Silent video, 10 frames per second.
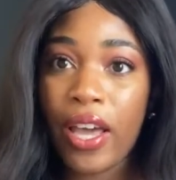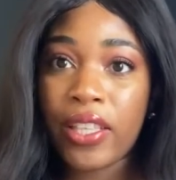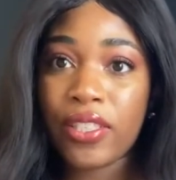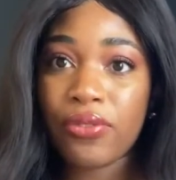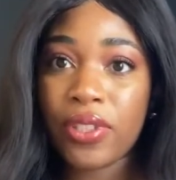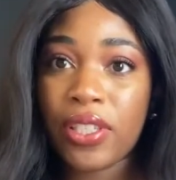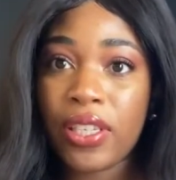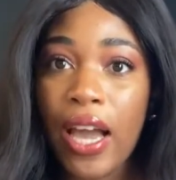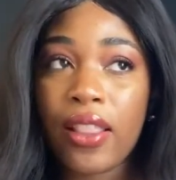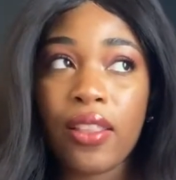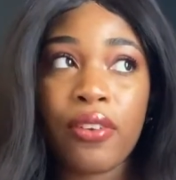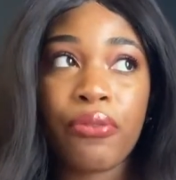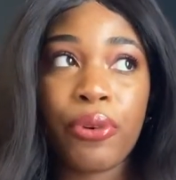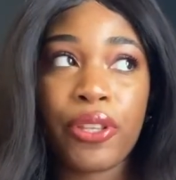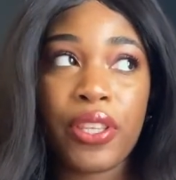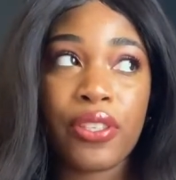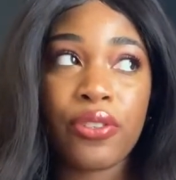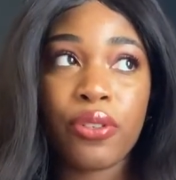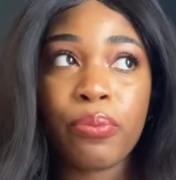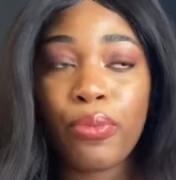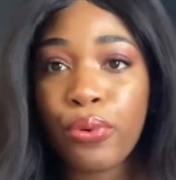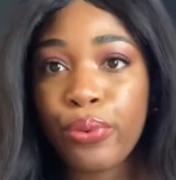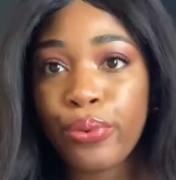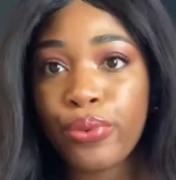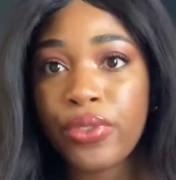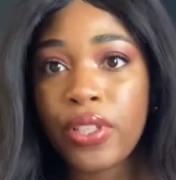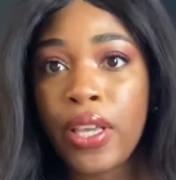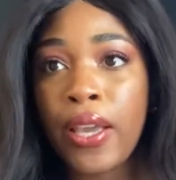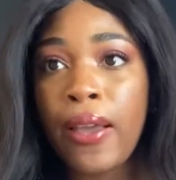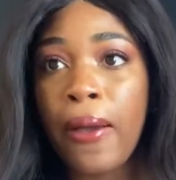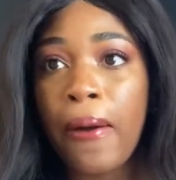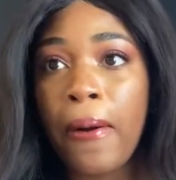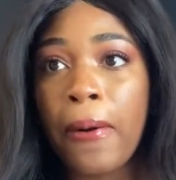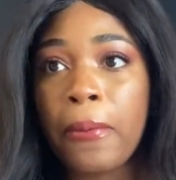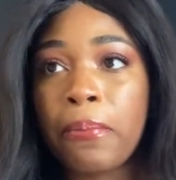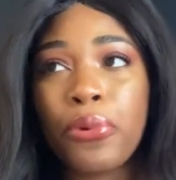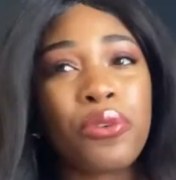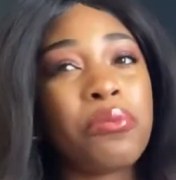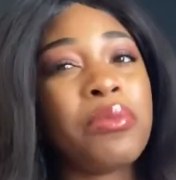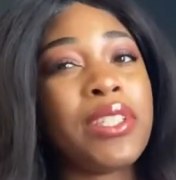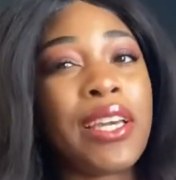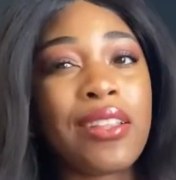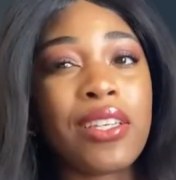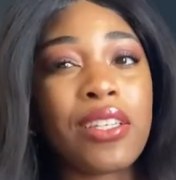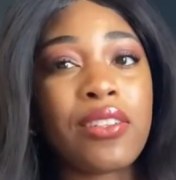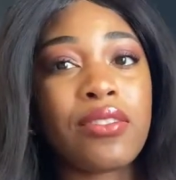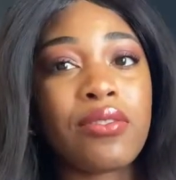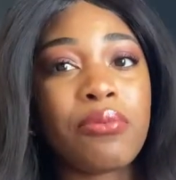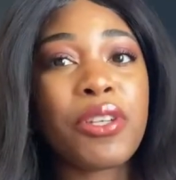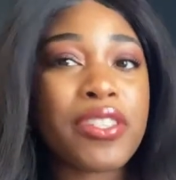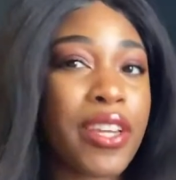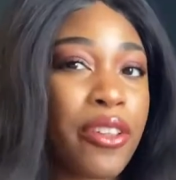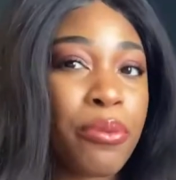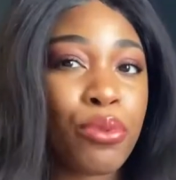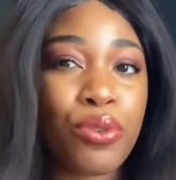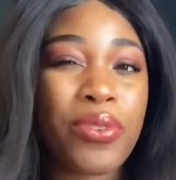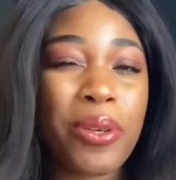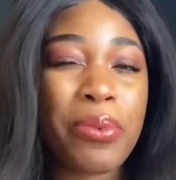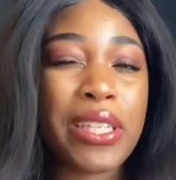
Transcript: It's really, I love wearing things that are bold, um, bold, but yet like put together, bold without being